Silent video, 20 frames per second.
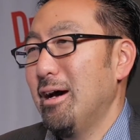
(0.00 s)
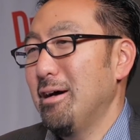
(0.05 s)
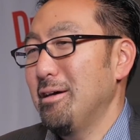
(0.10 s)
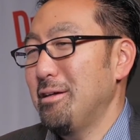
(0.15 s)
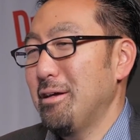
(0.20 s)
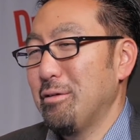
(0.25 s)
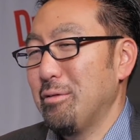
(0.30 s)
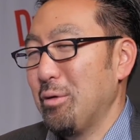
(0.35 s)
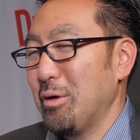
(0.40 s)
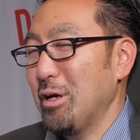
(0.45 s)

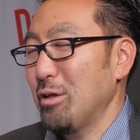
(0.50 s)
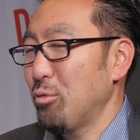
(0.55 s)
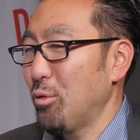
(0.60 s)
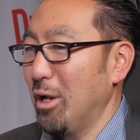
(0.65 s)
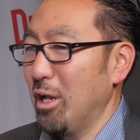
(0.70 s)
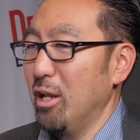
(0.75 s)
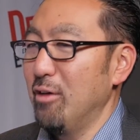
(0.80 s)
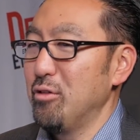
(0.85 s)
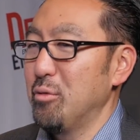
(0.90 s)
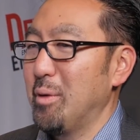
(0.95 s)
I guess
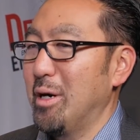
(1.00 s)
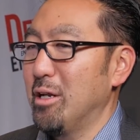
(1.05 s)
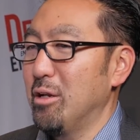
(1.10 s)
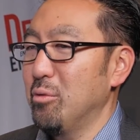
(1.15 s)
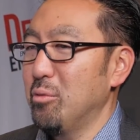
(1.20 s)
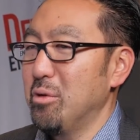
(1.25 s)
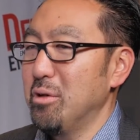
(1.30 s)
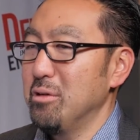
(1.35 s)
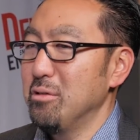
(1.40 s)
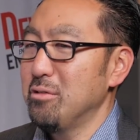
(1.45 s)
what I loved about
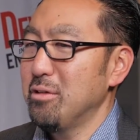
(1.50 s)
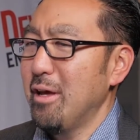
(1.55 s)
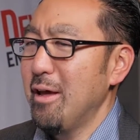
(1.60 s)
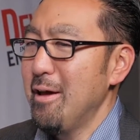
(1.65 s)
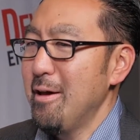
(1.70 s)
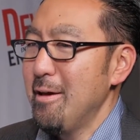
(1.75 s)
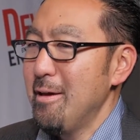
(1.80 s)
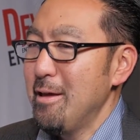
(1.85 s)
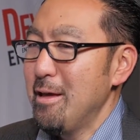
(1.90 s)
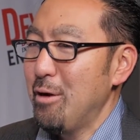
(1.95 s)
it was
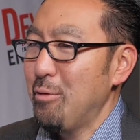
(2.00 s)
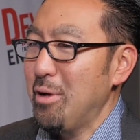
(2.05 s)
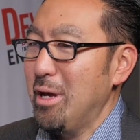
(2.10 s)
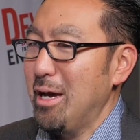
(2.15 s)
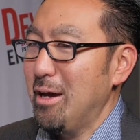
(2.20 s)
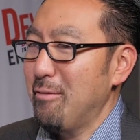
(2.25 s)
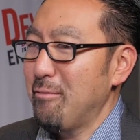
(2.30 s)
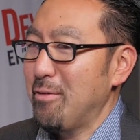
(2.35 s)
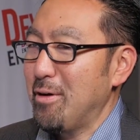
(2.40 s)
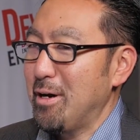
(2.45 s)
we
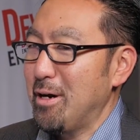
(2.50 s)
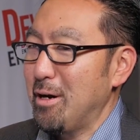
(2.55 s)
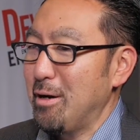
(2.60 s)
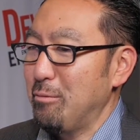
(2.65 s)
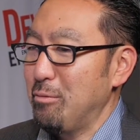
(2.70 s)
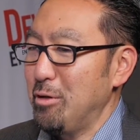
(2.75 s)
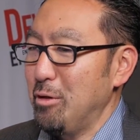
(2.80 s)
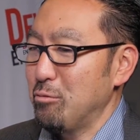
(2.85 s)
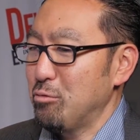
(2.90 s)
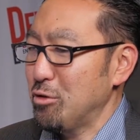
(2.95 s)
have
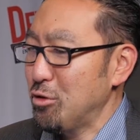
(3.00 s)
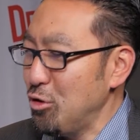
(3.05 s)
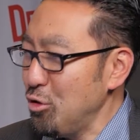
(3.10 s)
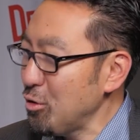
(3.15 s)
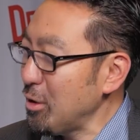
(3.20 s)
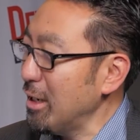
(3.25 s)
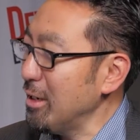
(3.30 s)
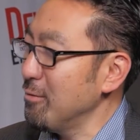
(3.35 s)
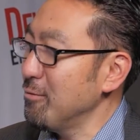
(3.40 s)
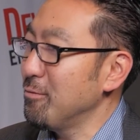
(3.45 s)

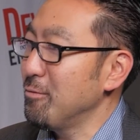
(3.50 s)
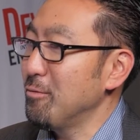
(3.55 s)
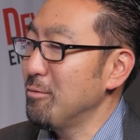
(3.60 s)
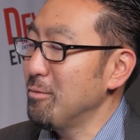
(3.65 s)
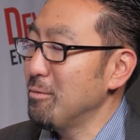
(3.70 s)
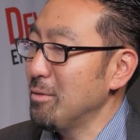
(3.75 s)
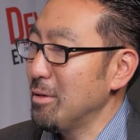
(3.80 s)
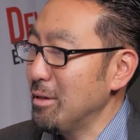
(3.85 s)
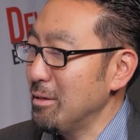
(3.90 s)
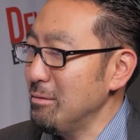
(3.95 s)
two kind of
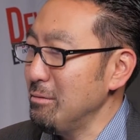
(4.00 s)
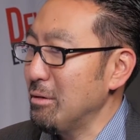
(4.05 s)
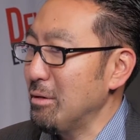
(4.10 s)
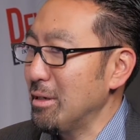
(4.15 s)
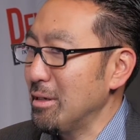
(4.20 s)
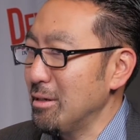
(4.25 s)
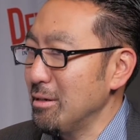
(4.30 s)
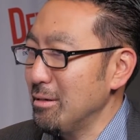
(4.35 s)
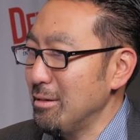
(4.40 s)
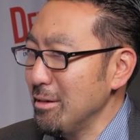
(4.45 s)

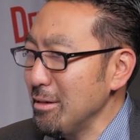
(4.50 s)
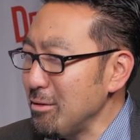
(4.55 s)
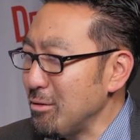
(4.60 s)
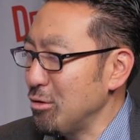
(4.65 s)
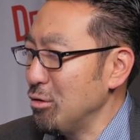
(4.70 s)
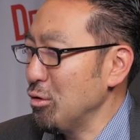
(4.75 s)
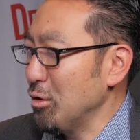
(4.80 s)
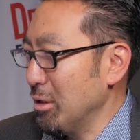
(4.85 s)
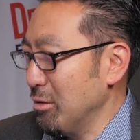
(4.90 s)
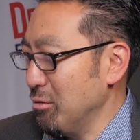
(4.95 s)
at
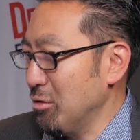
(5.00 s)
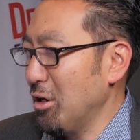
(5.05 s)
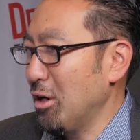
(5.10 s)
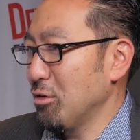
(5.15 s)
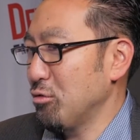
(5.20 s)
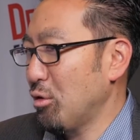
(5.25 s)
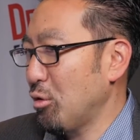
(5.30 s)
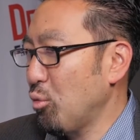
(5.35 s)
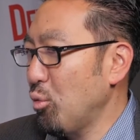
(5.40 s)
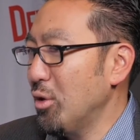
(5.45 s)
least two kinds of
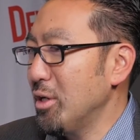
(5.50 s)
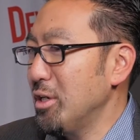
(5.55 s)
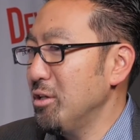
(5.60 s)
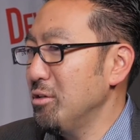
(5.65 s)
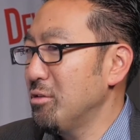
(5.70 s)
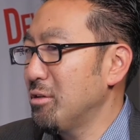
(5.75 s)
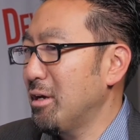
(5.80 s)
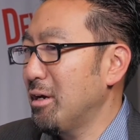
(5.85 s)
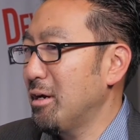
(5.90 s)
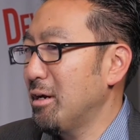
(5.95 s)
talks. Like one
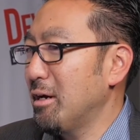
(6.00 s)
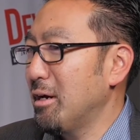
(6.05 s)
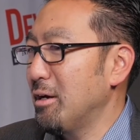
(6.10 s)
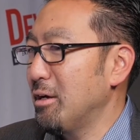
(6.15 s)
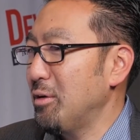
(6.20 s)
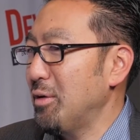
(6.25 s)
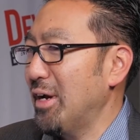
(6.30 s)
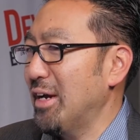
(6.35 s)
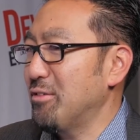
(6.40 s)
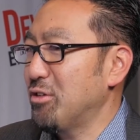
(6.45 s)
is
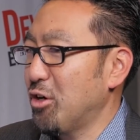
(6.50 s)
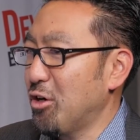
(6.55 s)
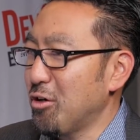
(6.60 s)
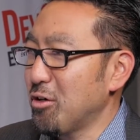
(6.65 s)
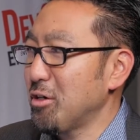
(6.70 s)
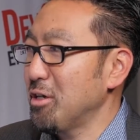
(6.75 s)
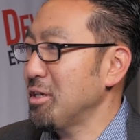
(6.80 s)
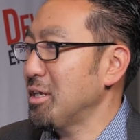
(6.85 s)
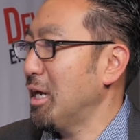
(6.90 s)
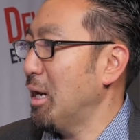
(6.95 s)
you had
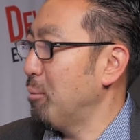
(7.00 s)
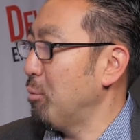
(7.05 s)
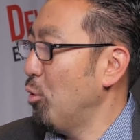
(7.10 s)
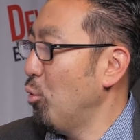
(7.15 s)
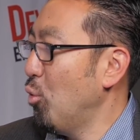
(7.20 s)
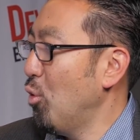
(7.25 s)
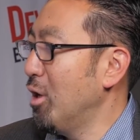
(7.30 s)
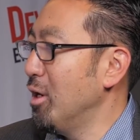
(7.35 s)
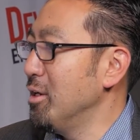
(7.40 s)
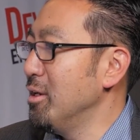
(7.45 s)
Target,
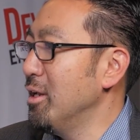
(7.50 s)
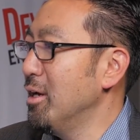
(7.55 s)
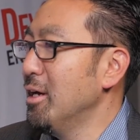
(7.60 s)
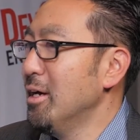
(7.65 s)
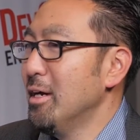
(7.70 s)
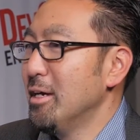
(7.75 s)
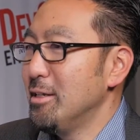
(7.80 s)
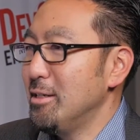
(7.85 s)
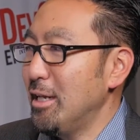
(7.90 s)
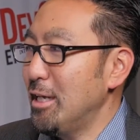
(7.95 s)
Capital One,
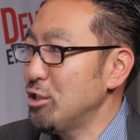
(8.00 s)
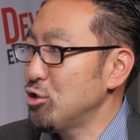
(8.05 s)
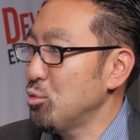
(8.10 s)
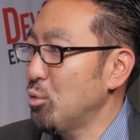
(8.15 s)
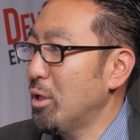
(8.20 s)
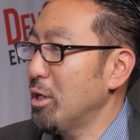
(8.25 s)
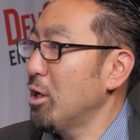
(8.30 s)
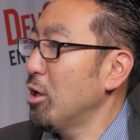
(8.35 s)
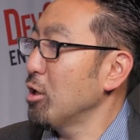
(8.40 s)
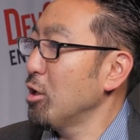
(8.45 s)

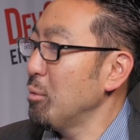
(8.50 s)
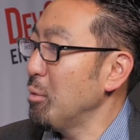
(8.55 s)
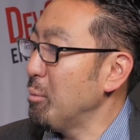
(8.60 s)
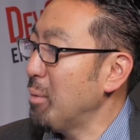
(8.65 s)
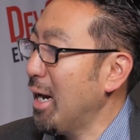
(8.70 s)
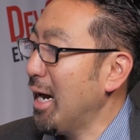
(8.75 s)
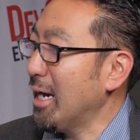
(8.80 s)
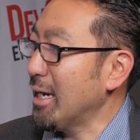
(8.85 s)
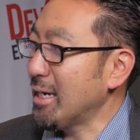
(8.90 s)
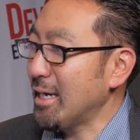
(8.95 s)
Nationwide all coming
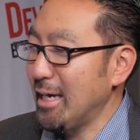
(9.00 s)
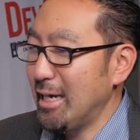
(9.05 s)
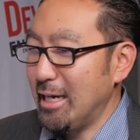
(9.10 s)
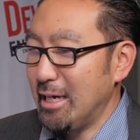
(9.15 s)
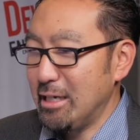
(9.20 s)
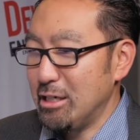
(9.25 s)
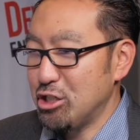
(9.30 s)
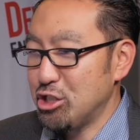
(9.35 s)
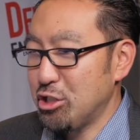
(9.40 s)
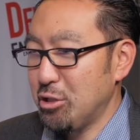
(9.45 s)
back
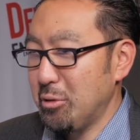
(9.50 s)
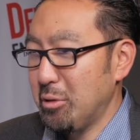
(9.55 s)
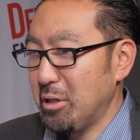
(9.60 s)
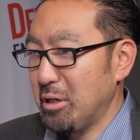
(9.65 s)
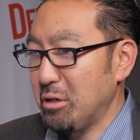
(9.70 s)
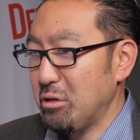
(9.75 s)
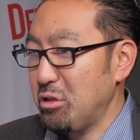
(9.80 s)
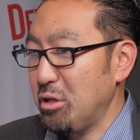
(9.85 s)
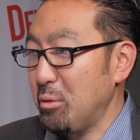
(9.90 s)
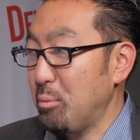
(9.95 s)
and
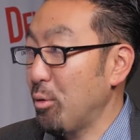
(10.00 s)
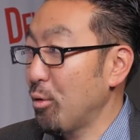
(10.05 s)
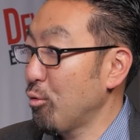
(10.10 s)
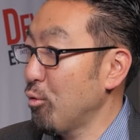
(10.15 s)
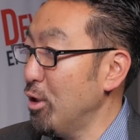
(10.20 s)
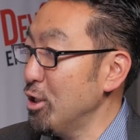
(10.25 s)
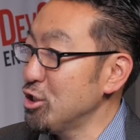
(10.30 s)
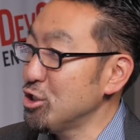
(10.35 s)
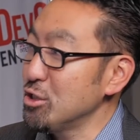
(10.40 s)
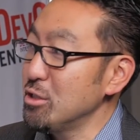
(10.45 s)
sharing the
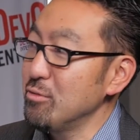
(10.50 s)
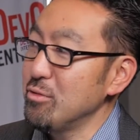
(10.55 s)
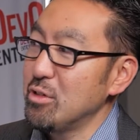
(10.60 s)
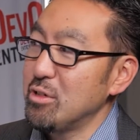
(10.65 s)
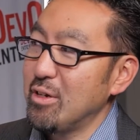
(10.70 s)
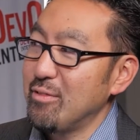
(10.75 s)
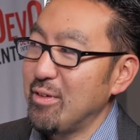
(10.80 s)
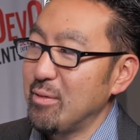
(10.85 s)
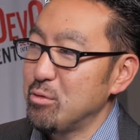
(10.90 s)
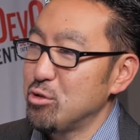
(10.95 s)
progression of
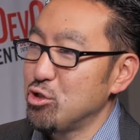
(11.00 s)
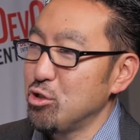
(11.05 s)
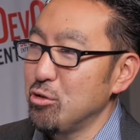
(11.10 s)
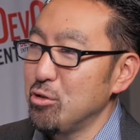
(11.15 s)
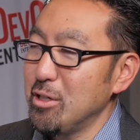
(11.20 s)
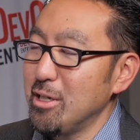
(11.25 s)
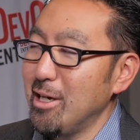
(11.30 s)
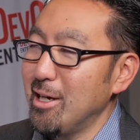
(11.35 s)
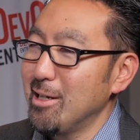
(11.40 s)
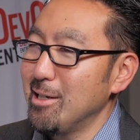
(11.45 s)
their DevOps
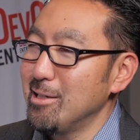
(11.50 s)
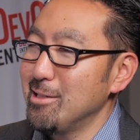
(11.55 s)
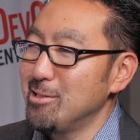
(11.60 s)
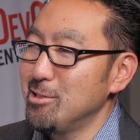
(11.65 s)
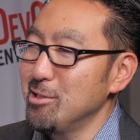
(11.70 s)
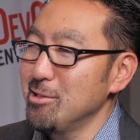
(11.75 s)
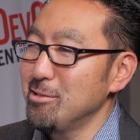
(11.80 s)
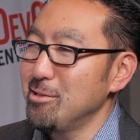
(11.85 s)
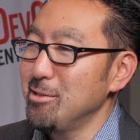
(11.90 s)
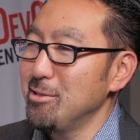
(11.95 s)
journey, and
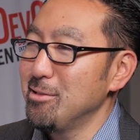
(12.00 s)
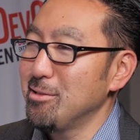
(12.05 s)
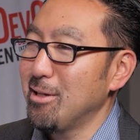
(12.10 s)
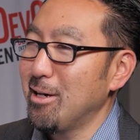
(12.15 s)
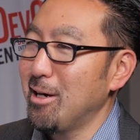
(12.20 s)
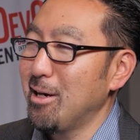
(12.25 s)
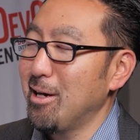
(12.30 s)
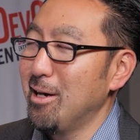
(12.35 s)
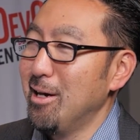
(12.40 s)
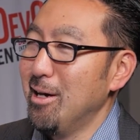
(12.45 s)
it just is
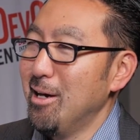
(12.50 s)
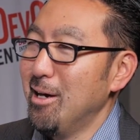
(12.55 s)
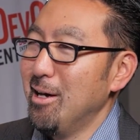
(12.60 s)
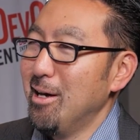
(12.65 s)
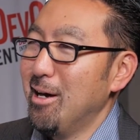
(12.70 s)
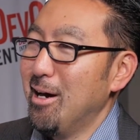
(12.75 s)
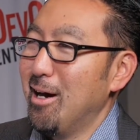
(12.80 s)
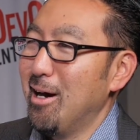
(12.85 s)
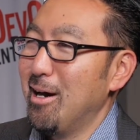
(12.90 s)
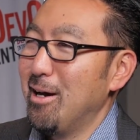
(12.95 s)

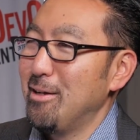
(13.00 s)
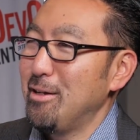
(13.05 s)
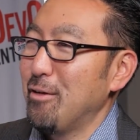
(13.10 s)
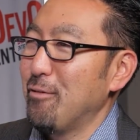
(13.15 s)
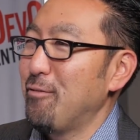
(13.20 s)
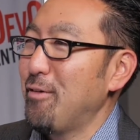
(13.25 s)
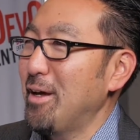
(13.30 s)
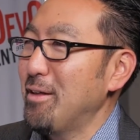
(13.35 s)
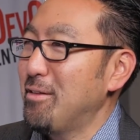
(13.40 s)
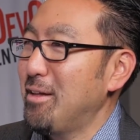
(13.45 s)

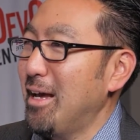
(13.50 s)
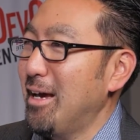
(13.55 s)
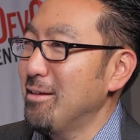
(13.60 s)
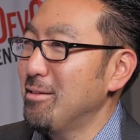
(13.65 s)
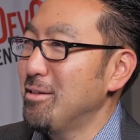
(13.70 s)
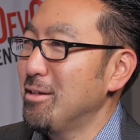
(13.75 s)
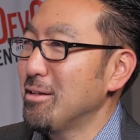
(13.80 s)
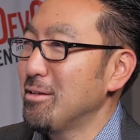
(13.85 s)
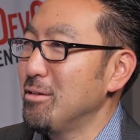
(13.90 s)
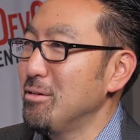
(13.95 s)

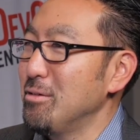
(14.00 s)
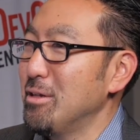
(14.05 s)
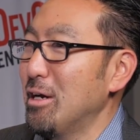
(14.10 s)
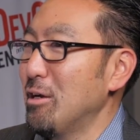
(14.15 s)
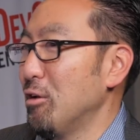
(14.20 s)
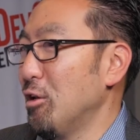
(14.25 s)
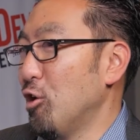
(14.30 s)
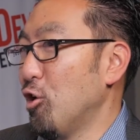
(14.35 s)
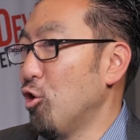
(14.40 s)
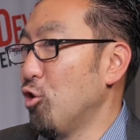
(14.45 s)
fantastic to
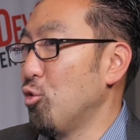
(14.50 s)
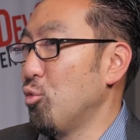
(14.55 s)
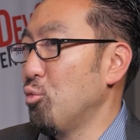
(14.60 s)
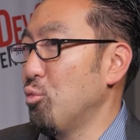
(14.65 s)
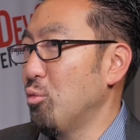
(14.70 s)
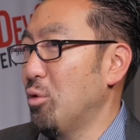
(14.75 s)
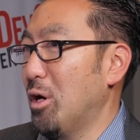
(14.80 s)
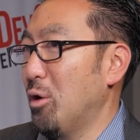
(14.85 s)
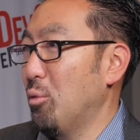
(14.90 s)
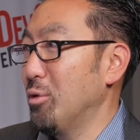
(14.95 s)
not only learn
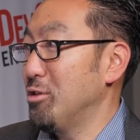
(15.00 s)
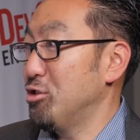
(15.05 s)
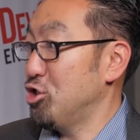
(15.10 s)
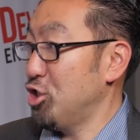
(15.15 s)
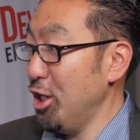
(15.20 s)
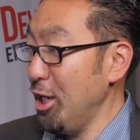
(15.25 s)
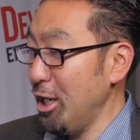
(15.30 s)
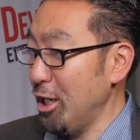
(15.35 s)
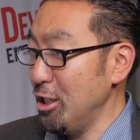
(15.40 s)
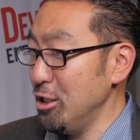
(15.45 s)
what's
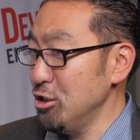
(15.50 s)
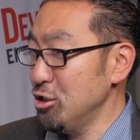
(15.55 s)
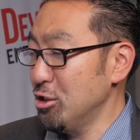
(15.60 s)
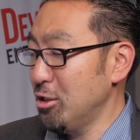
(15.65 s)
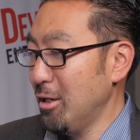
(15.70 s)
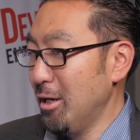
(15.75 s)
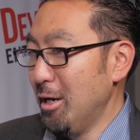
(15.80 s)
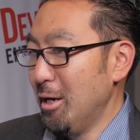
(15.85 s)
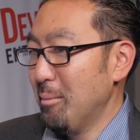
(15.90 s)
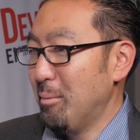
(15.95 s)

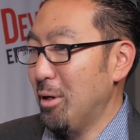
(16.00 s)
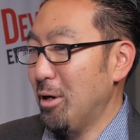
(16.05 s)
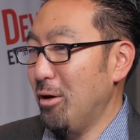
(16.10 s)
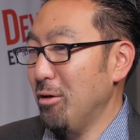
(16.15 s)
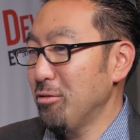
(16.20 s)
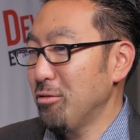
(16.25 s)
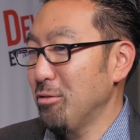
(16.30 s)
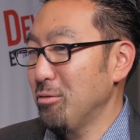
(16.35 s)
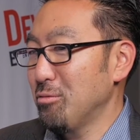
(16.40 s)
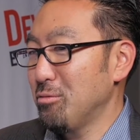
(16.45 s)
changed, but
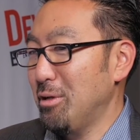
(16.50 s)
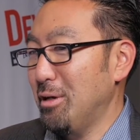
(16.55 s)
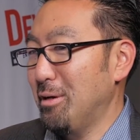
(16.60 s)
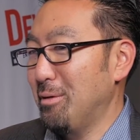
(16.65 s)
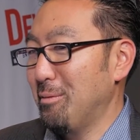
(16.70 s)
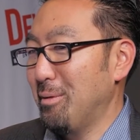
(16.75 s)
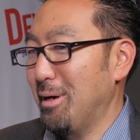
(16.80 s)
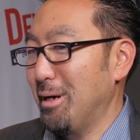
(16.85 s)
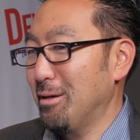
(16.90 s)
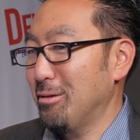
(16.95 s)
also
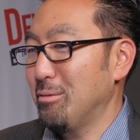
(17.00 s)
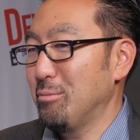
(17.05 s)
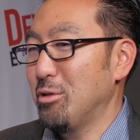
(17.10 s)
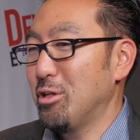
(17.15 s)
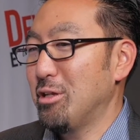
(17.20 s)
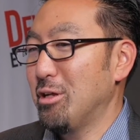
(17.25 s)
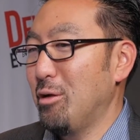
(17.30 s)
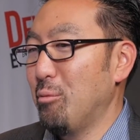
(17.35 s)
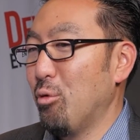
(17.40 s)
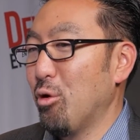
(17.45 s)
I asked them
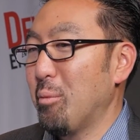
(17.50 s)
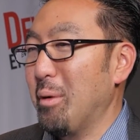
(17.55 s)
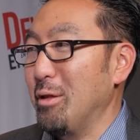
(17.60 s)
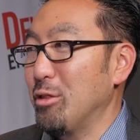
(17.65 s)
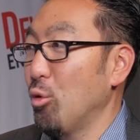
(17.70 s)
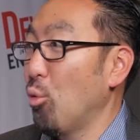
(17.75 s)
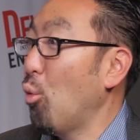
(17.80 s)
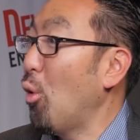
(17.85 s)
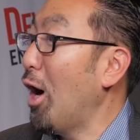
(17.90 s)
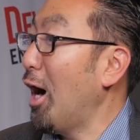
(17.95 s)
to tell more
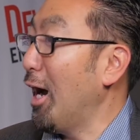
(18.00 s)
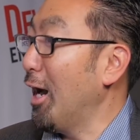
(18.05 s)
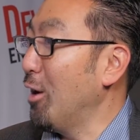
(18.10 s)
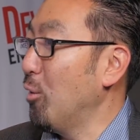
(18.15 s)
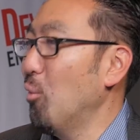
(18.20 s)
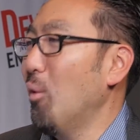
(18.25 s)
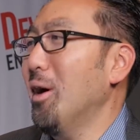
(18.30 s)
about the why.